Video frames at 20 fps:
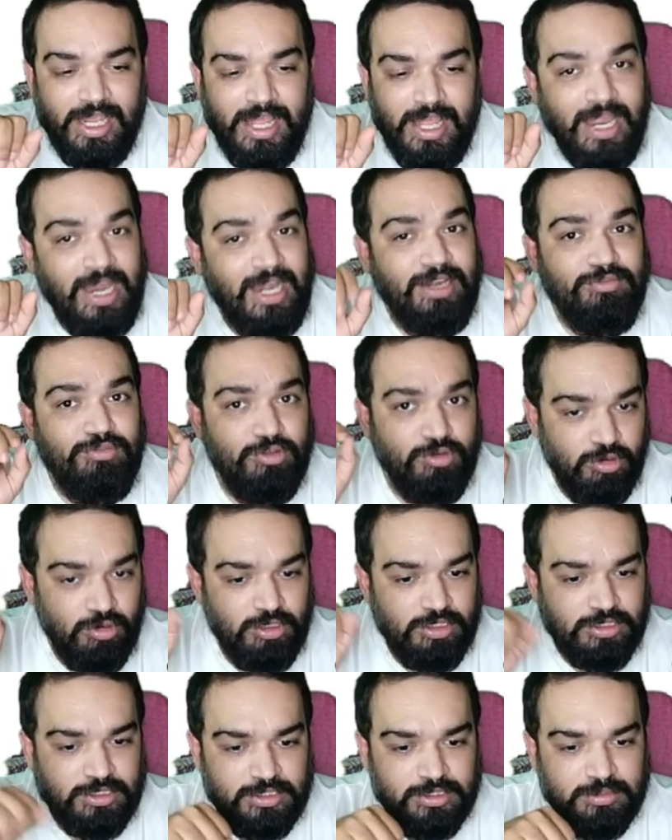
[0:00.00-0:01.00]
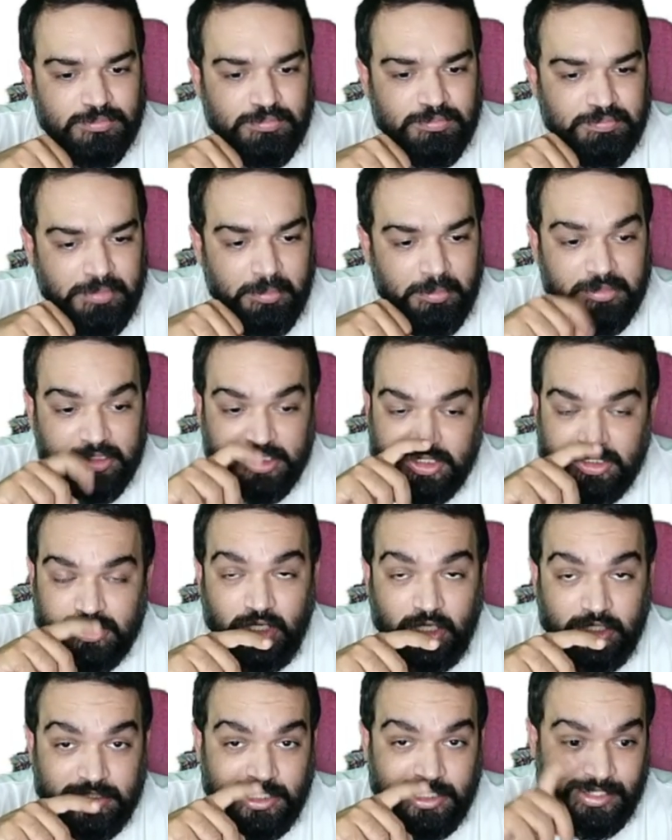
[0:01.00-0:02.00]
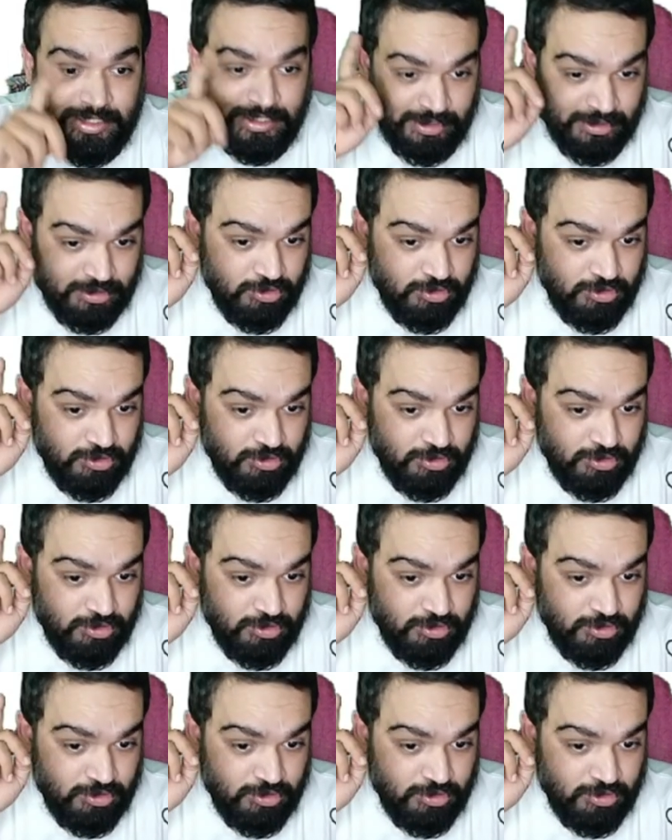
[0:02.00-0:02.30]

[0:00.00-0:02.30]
And if you notice, publish is not selected.